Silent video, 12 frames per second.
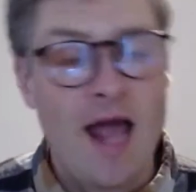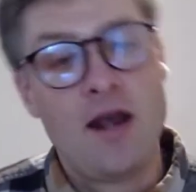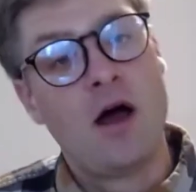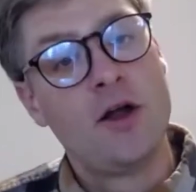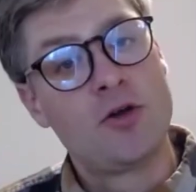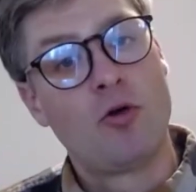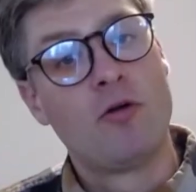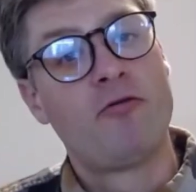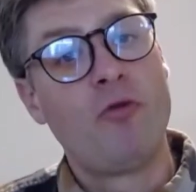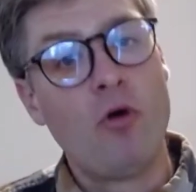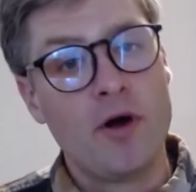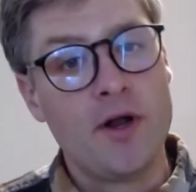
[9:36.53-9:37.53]
and hunt or
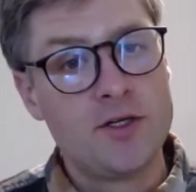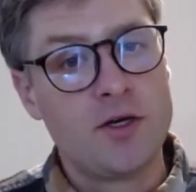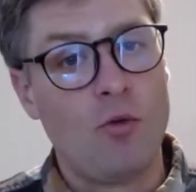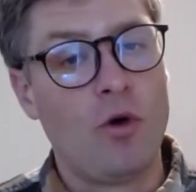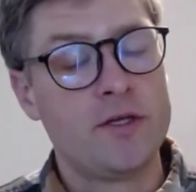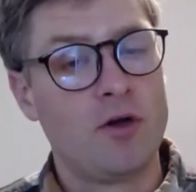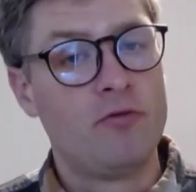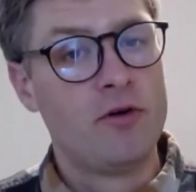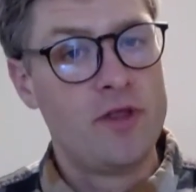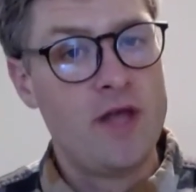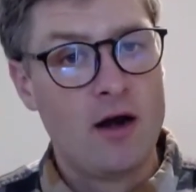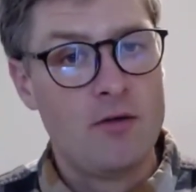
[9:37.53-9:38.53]
forage what's
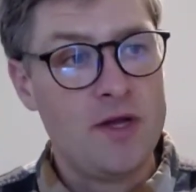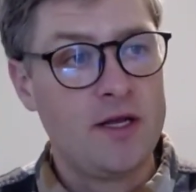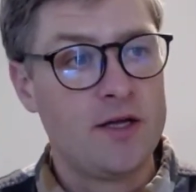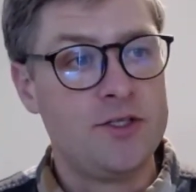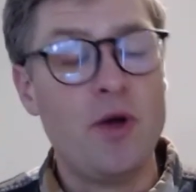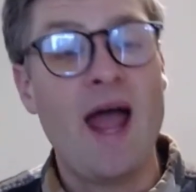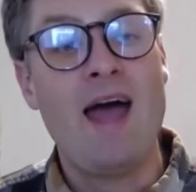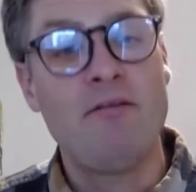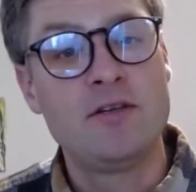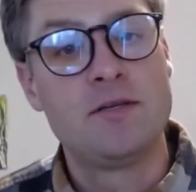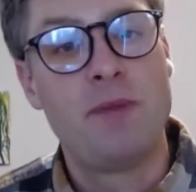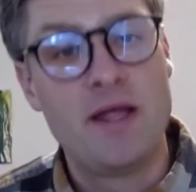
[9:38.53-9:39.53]
over there because you
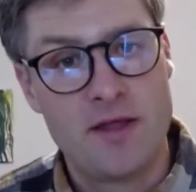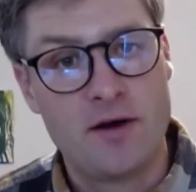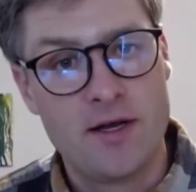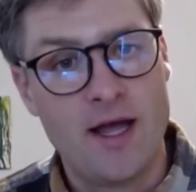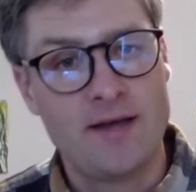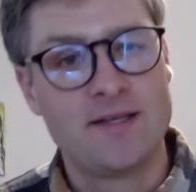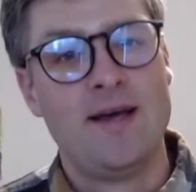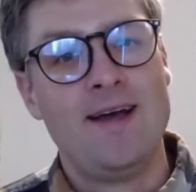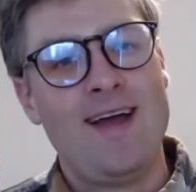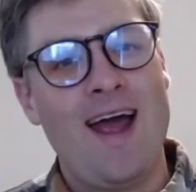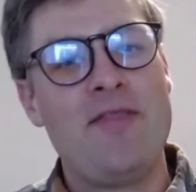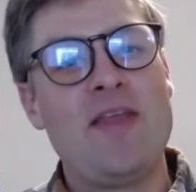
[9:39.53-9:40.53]
haven't been there yet,
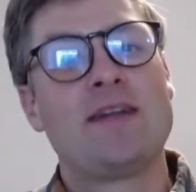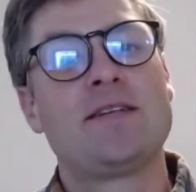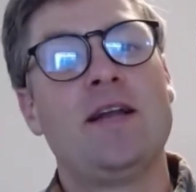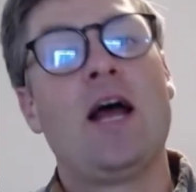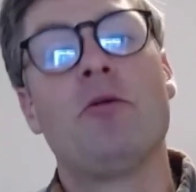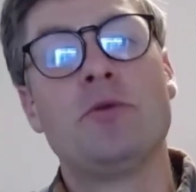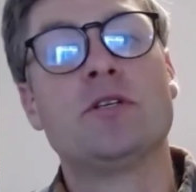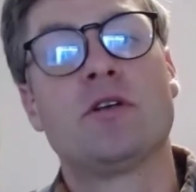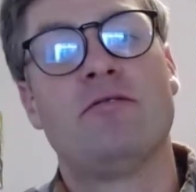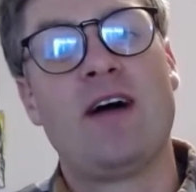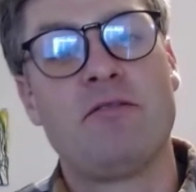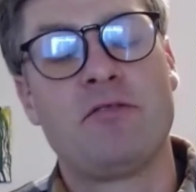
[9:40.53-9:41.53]
and that's going to help you
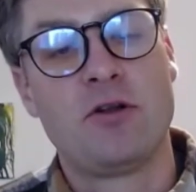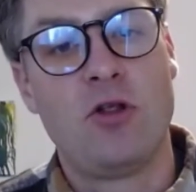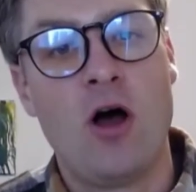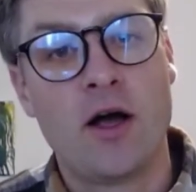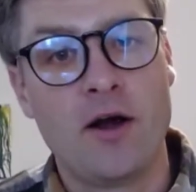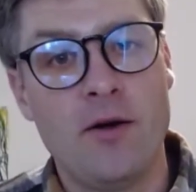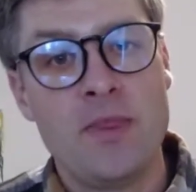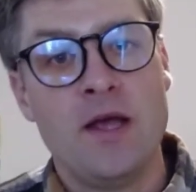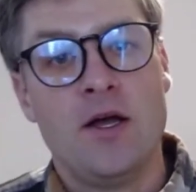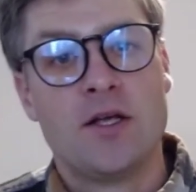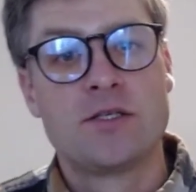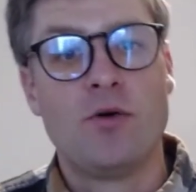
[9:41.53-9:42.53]
survive for longer.
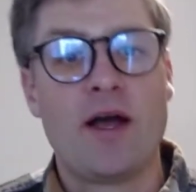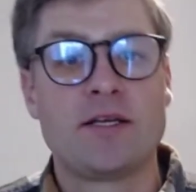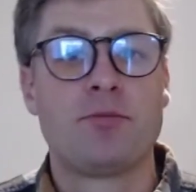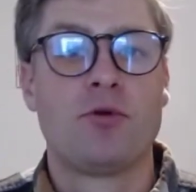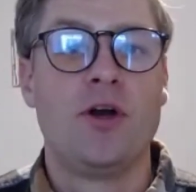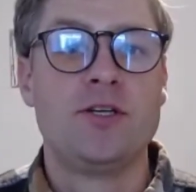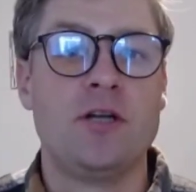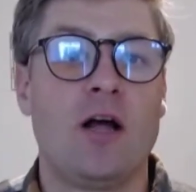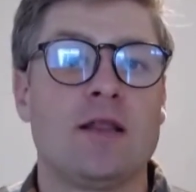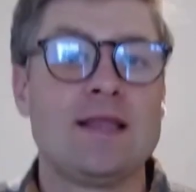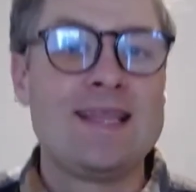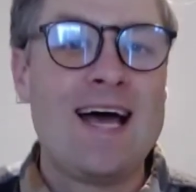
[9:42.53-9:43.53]
So exploration
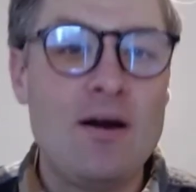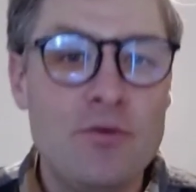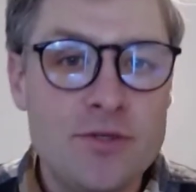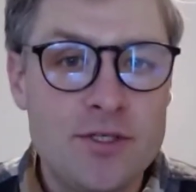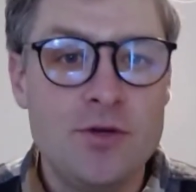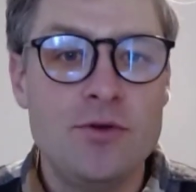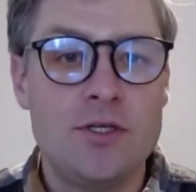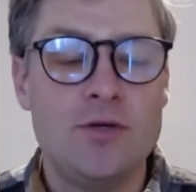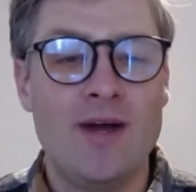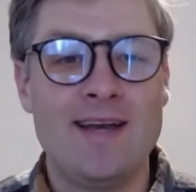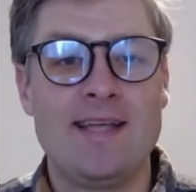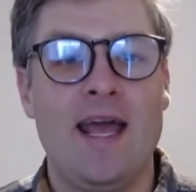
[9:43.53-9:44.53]
allows you
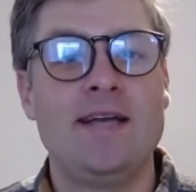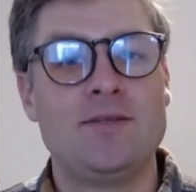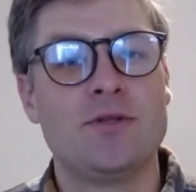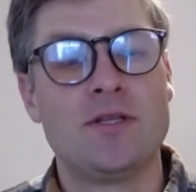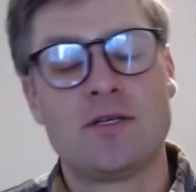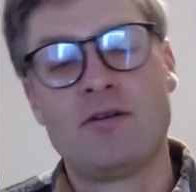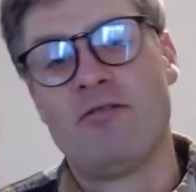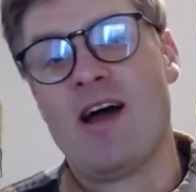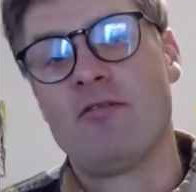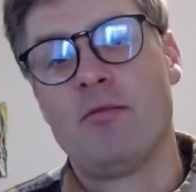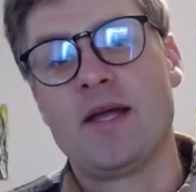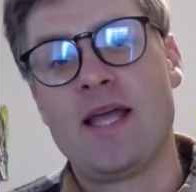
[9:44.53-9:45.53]
to engage with the
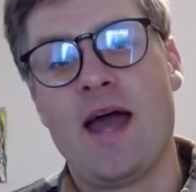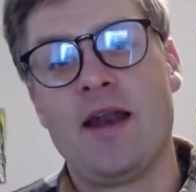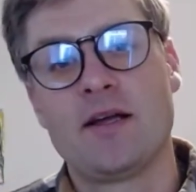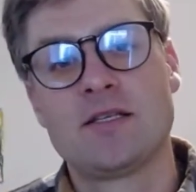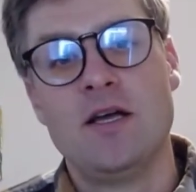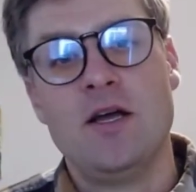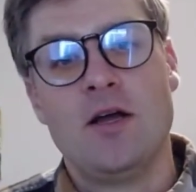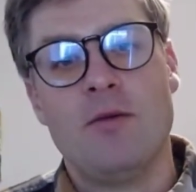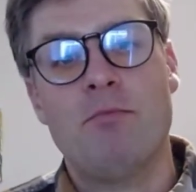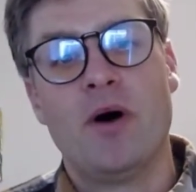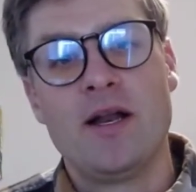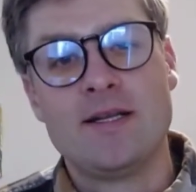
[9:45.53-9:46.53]
survival mechanics,
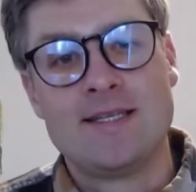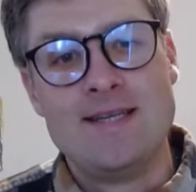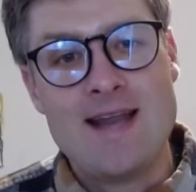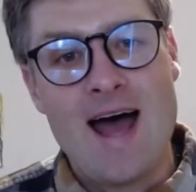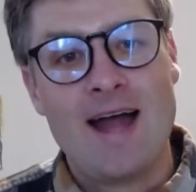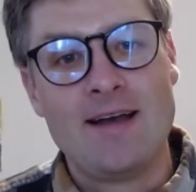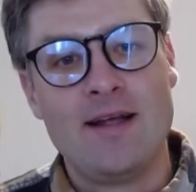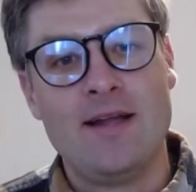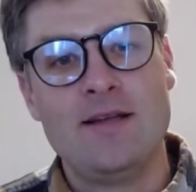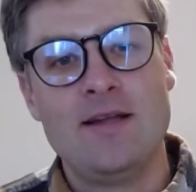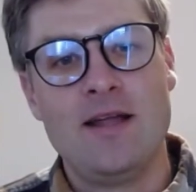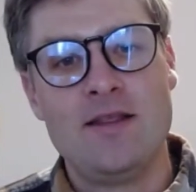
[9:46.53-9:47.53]
but it's not,
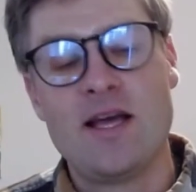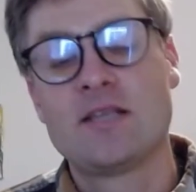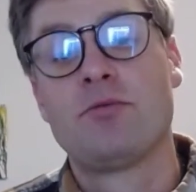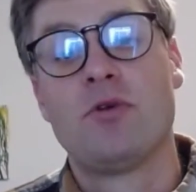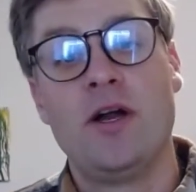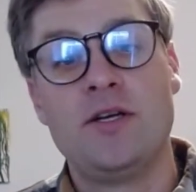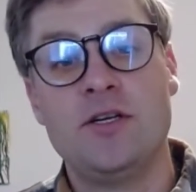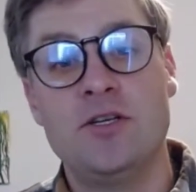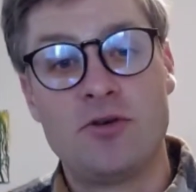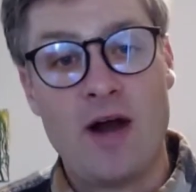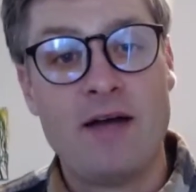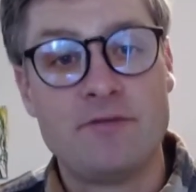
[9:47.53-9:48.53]
the exploration
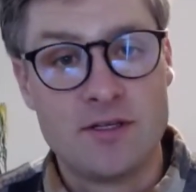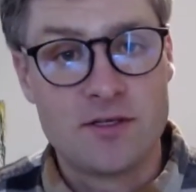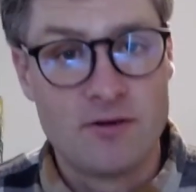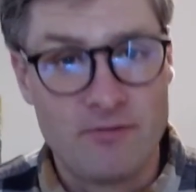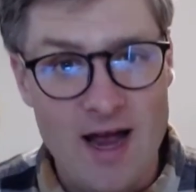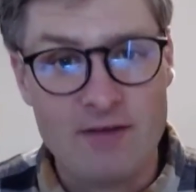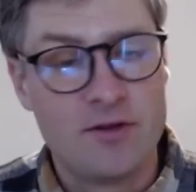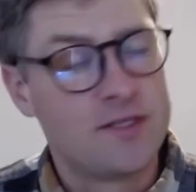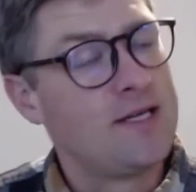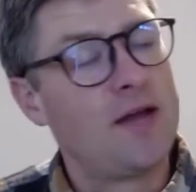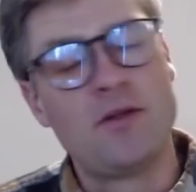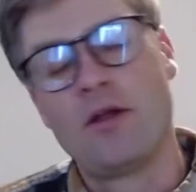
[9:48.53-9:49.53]
drives the survival,
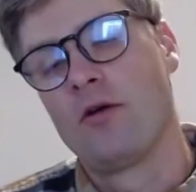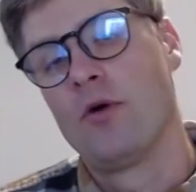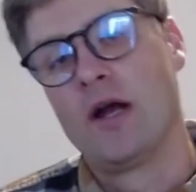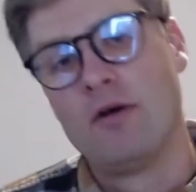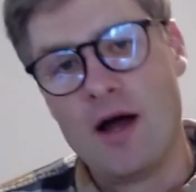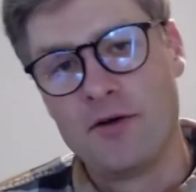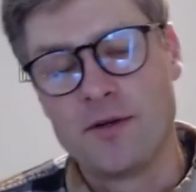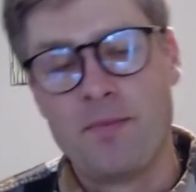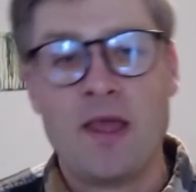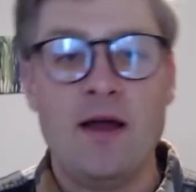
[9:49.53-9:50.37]
it's not the other way around.